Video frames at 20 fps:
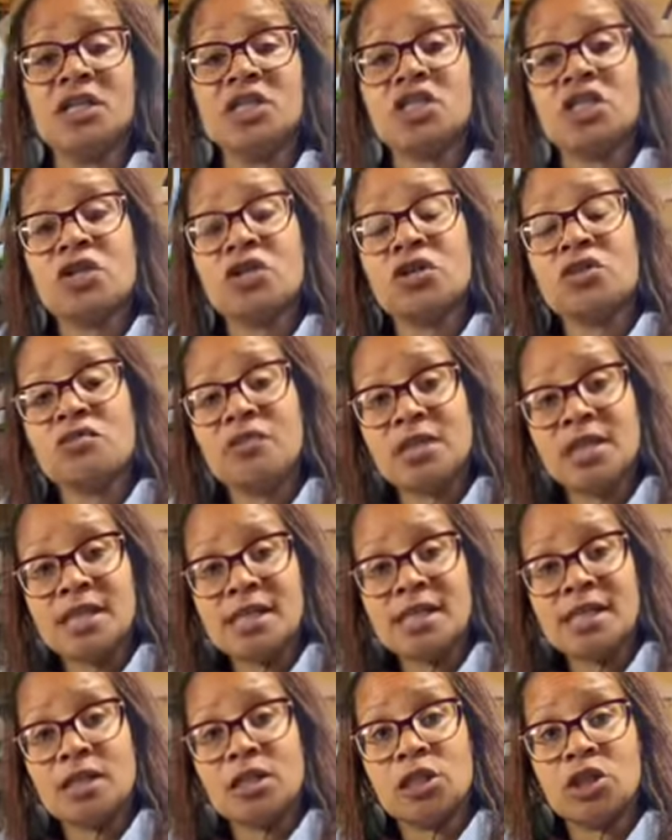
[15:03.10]
are gonna release a
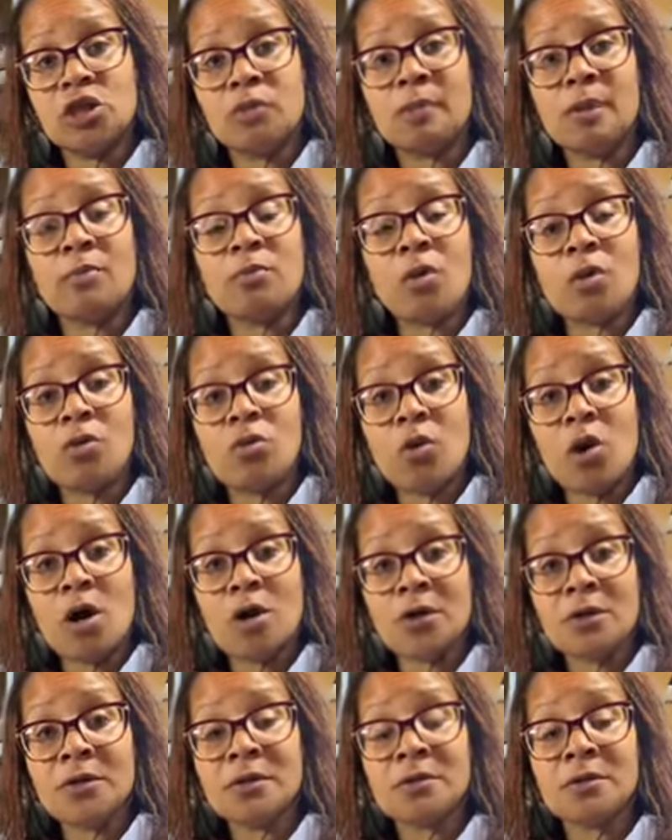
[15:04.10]
little bit more
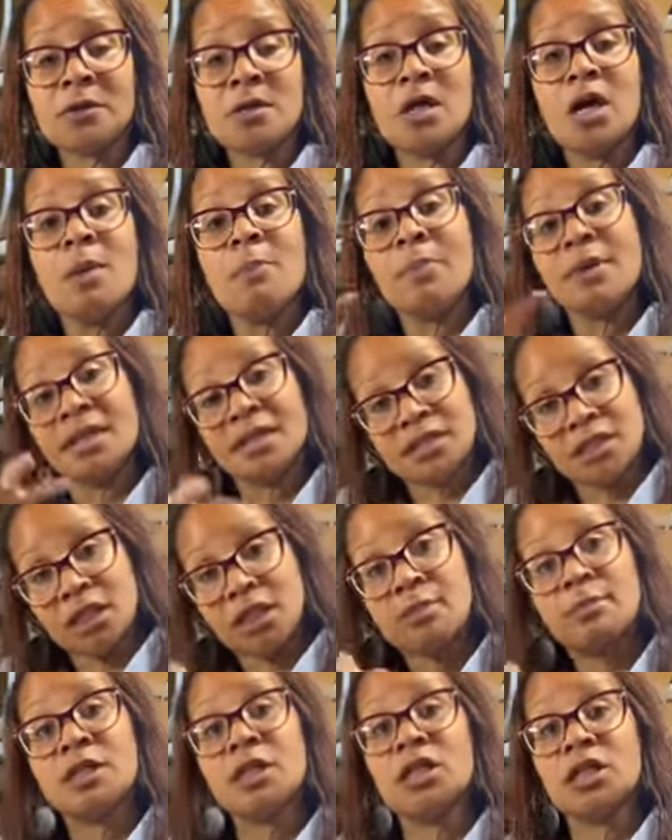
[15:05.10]
water, but it's gonna
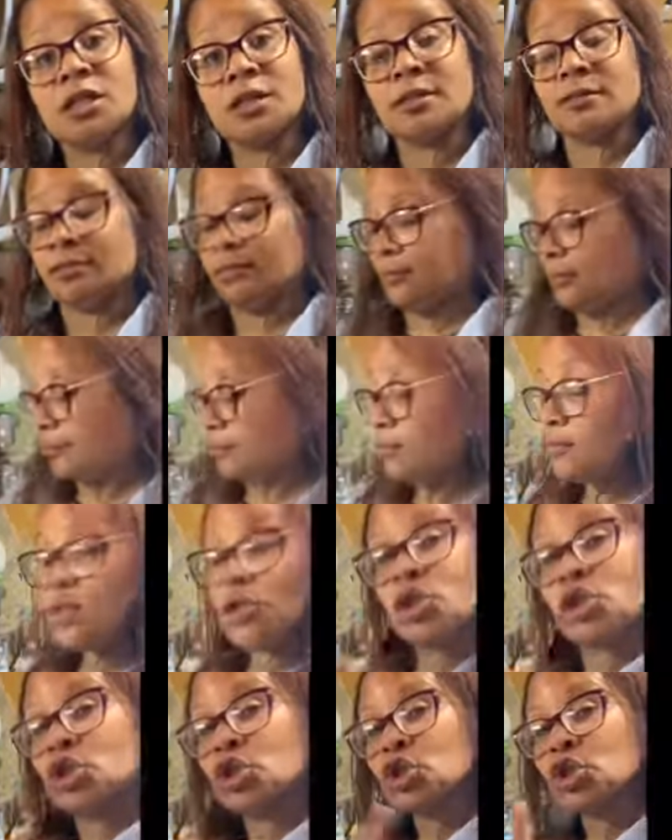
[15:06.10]
be good.
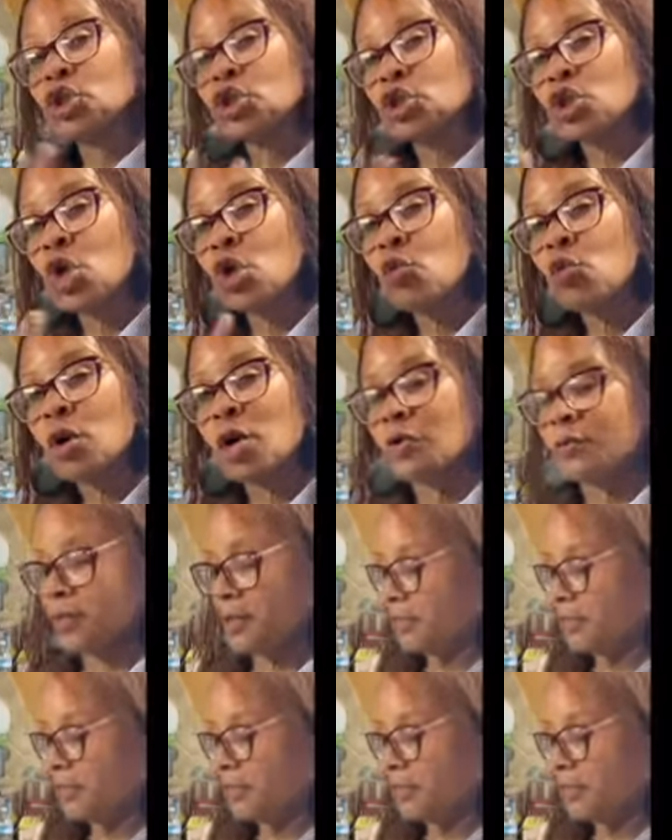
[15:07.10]
Don't worry.